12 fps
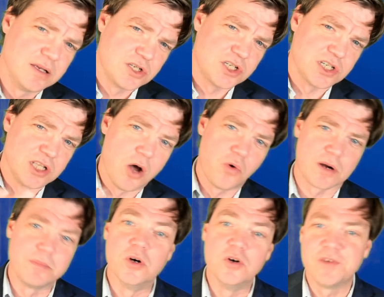slower
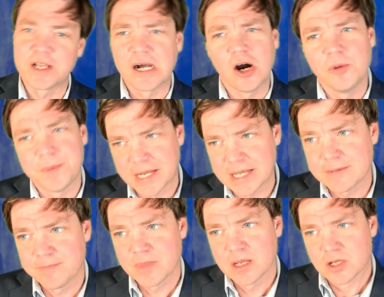moving opening
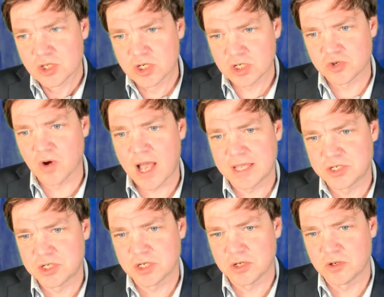to try
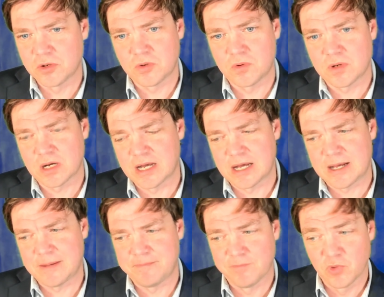to,
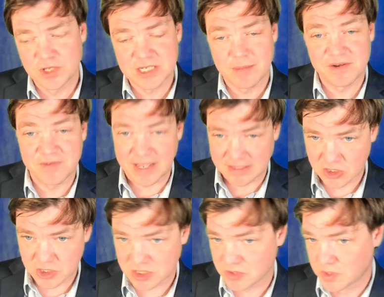with some
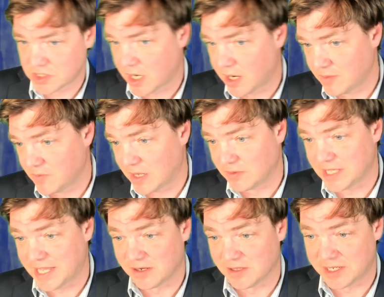advantages, which I will
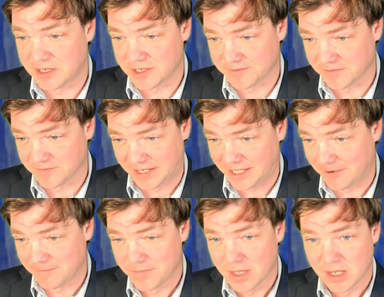handle in a different
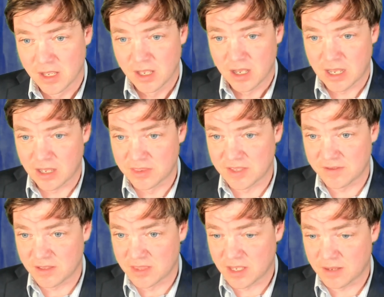video.
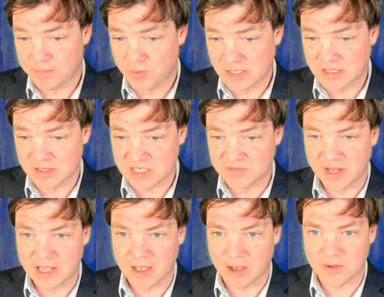The point of this
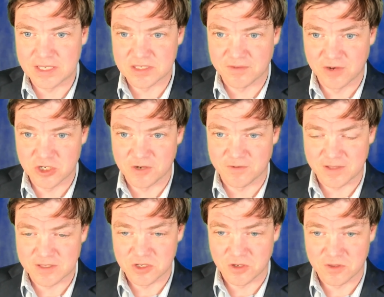video is the French
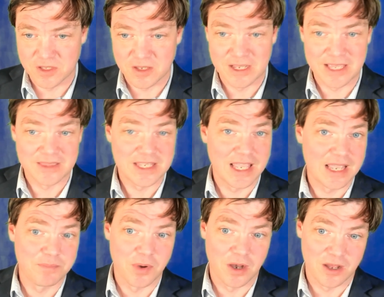defense. So again, the
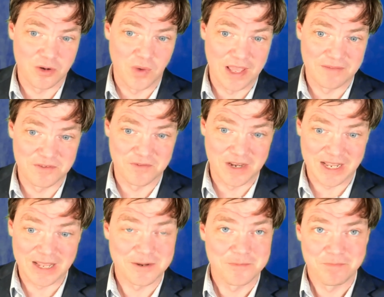king pawn way of defending
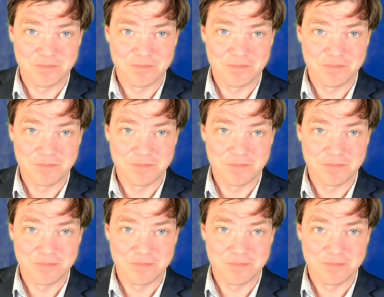it.